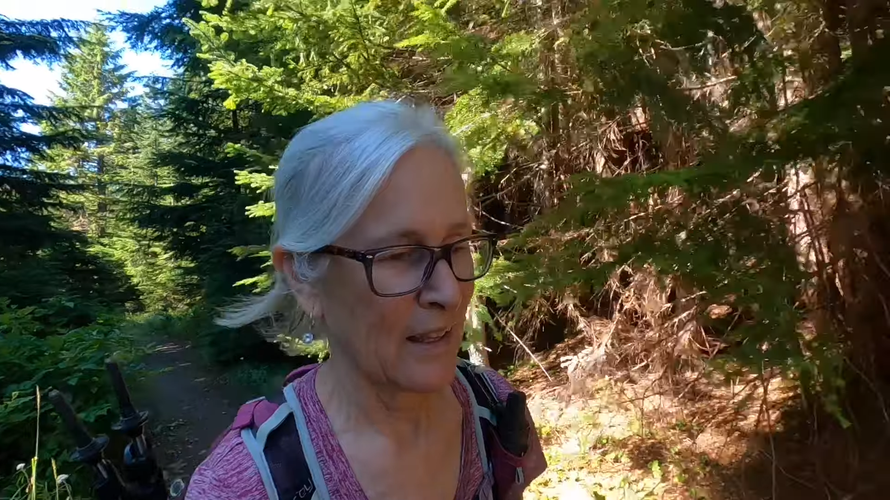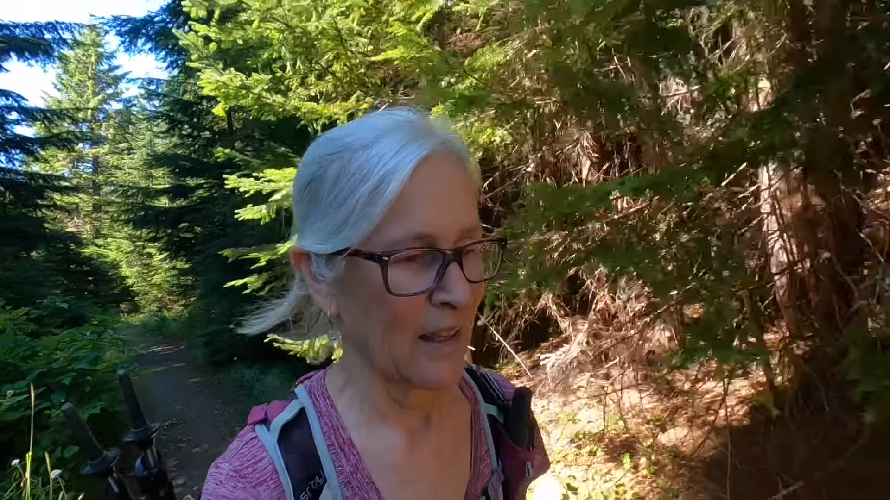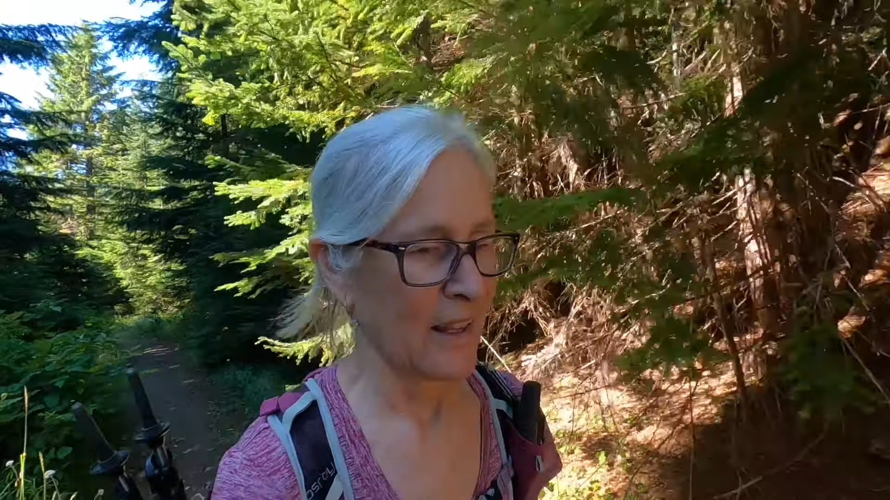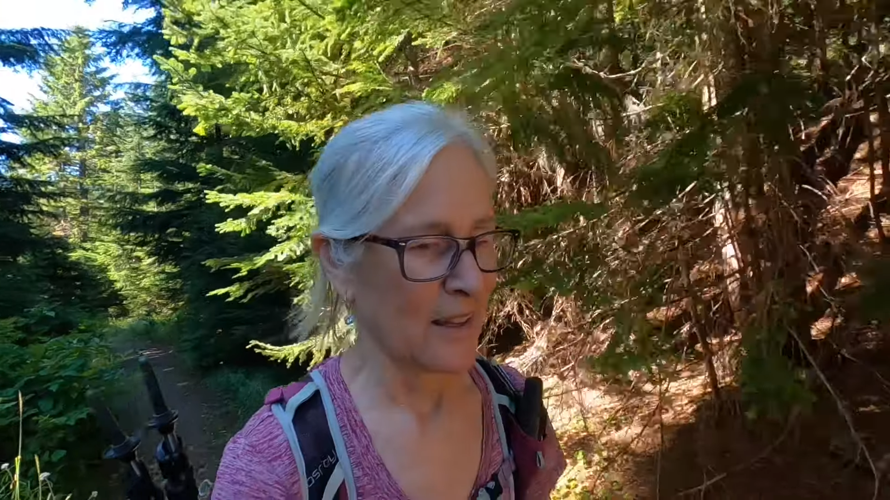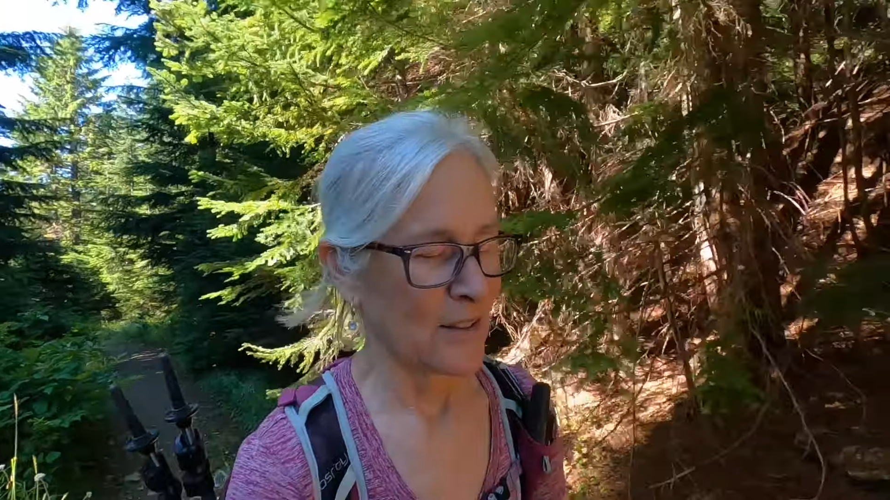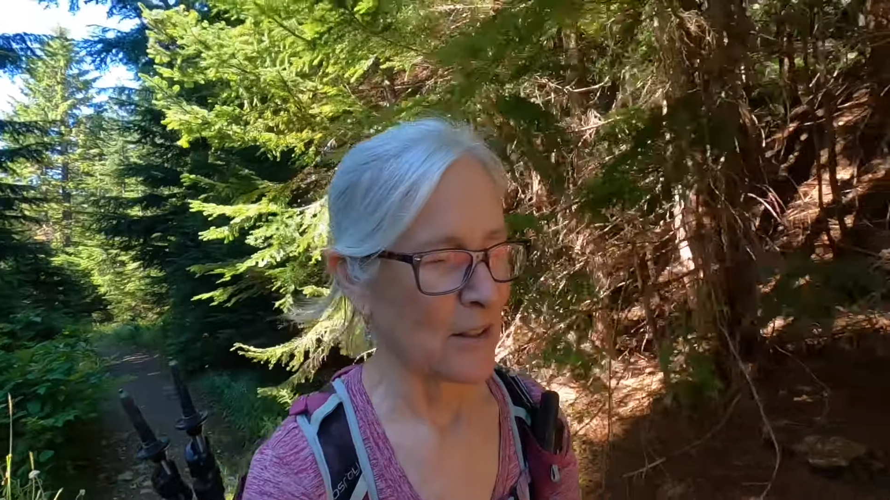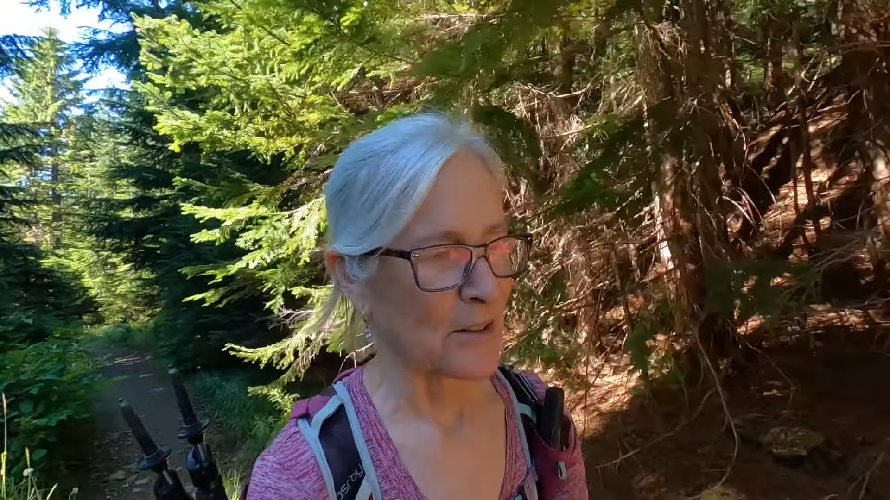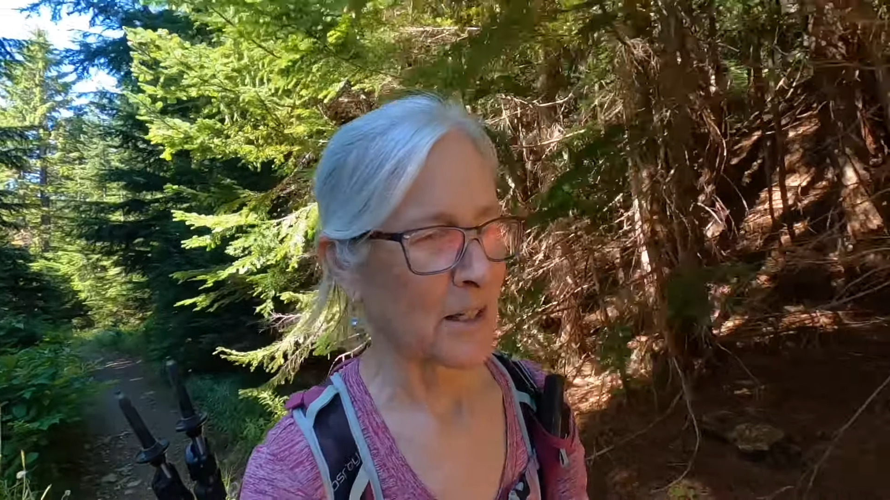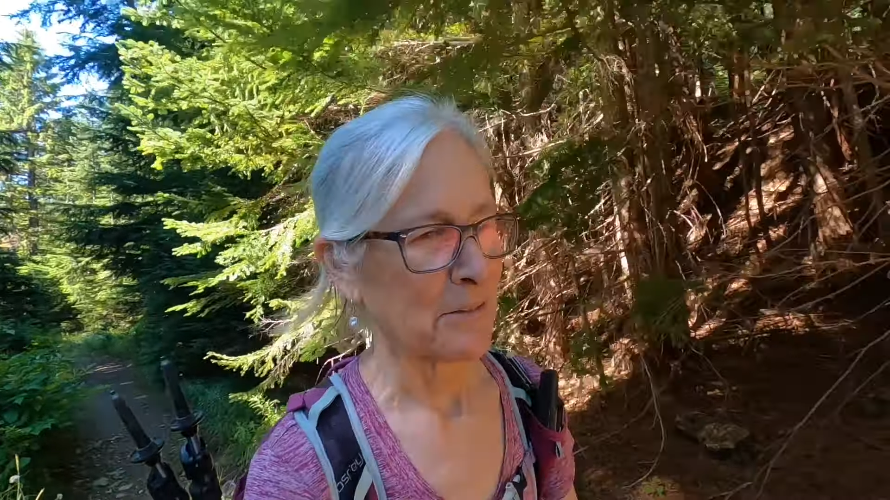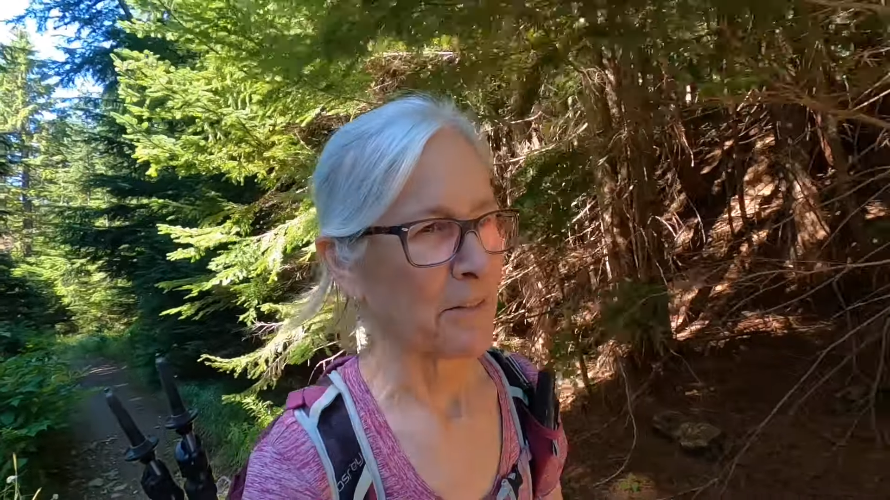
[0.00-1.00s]
so that's
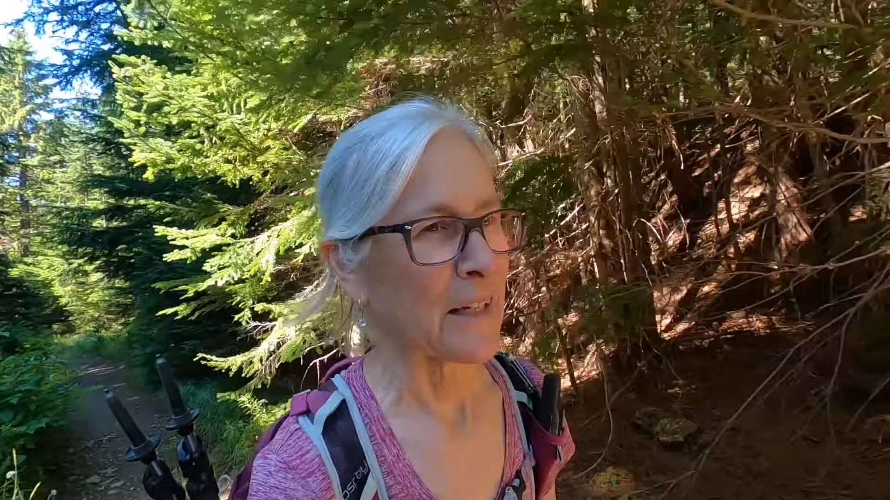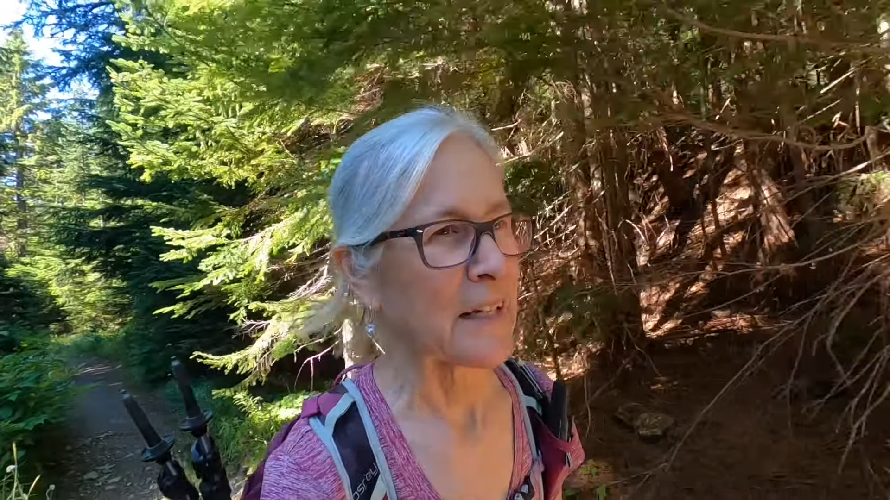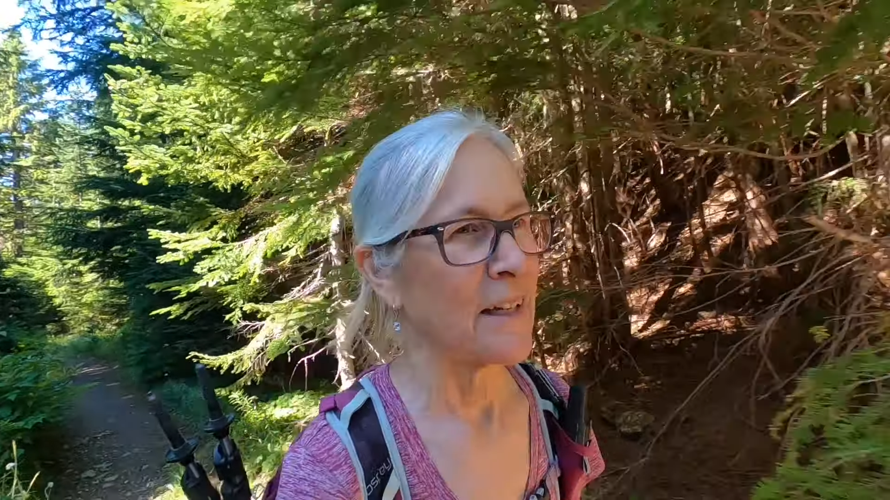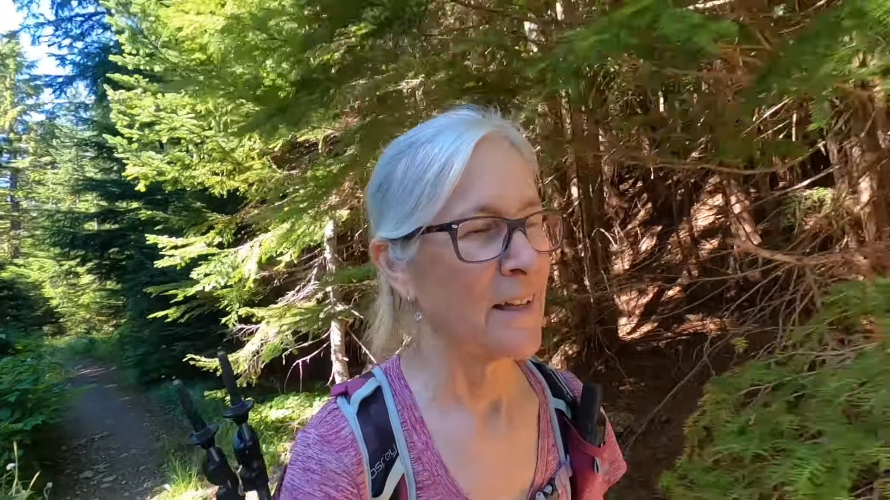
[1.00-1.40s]
kind of funny.